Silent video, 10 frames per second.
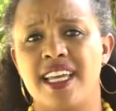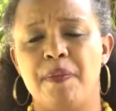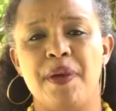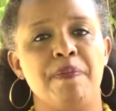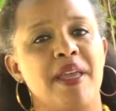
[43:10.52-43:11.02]

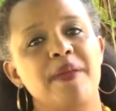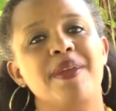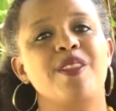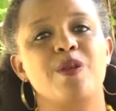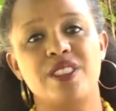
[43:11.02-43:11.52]
But
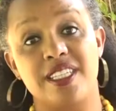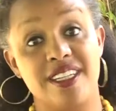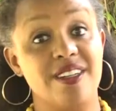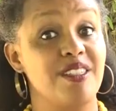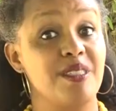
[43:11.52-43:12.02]
maybe those
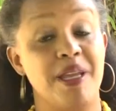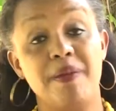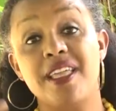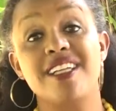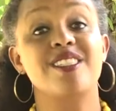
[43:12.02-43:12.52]
tears, maybe
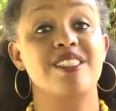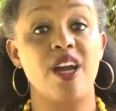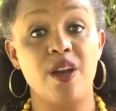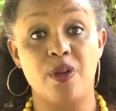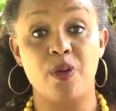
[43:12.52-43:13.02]
that
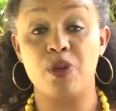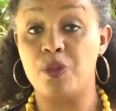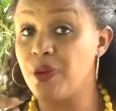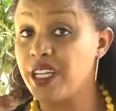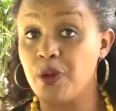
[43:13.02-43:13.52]
sorrow
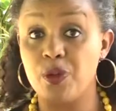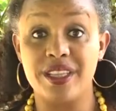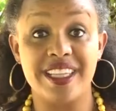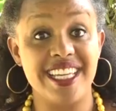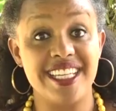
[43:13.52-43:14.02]
would bring a
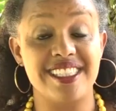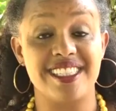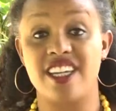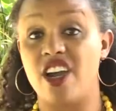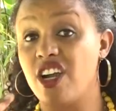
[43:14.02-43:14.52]
release
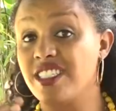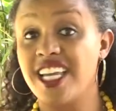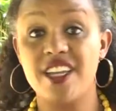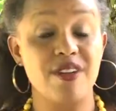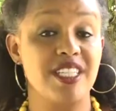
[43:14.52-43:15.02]
and a
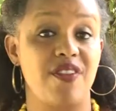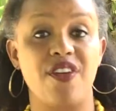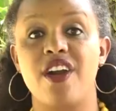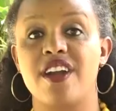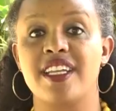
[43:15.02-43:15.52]
tenderness of
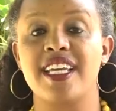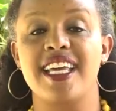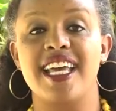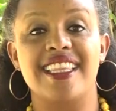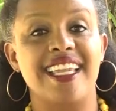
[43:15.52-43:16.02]
heart
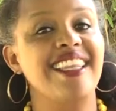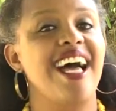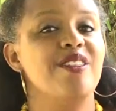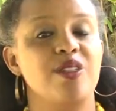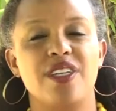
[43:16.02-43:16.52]
that
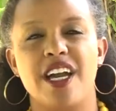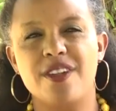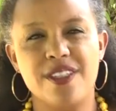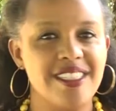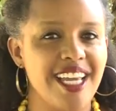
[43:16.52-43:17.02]
allows you to
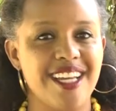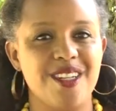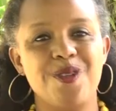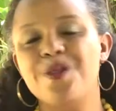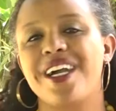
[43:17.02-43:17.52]
understand
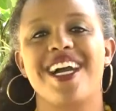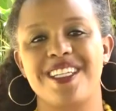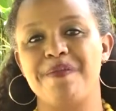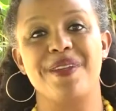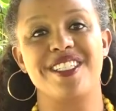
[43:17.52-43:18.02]
who God
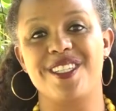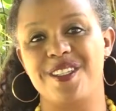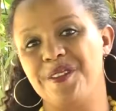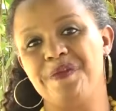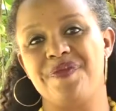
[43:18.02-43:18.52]
can be to
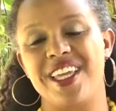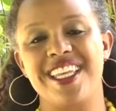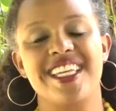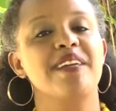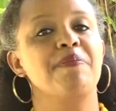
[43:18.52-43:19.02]
you, that
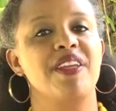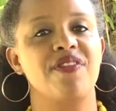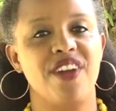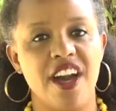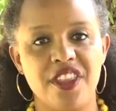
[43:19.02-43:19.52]
he can be
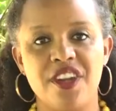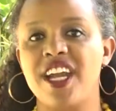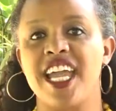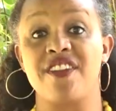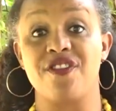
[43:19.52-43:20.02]
father
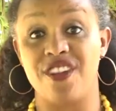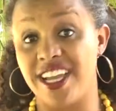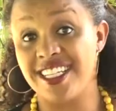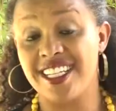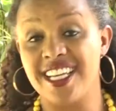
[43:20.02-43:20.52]
and
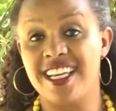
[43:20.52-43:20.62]
friend.